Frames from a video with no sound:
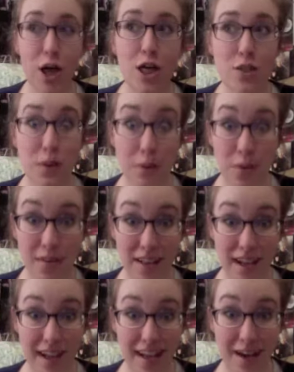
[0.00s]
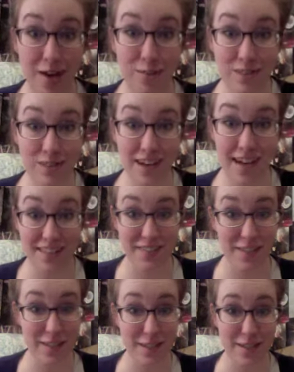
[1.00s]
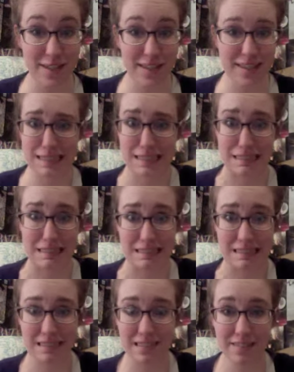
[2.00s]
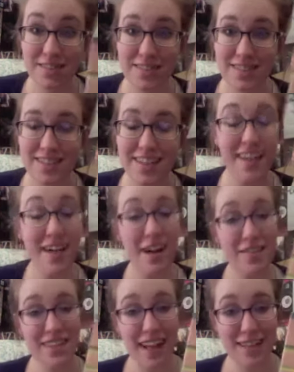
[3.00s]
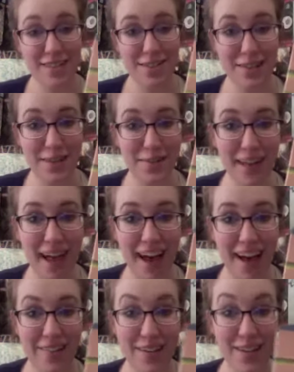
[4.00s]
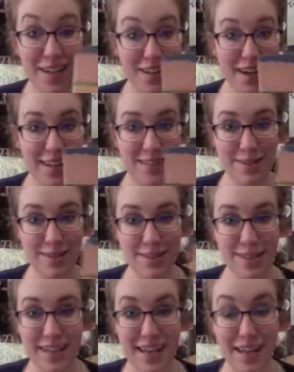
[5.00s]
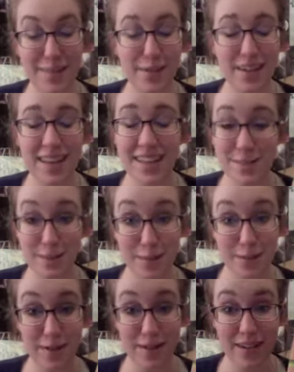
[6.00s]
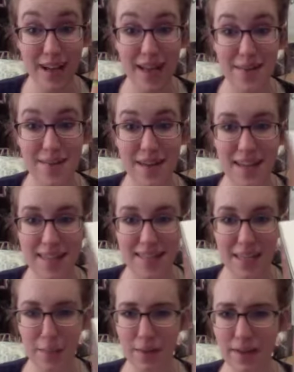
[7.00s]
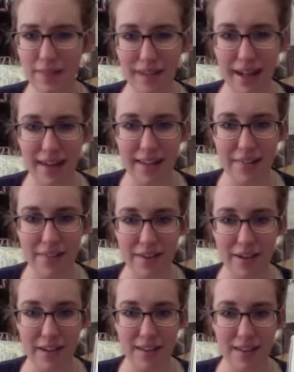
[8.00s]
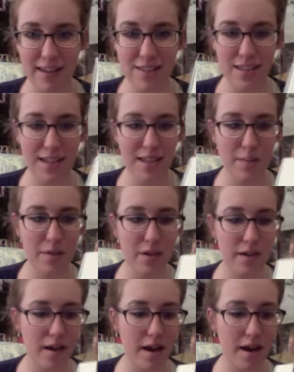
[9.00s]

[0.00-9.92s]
So I won't lie, I almost forgot to finish this. To kick off the last 3, we have another exhibition handbook. It's from the Guggenheim, and it's like pretty fatty for a collection handbook.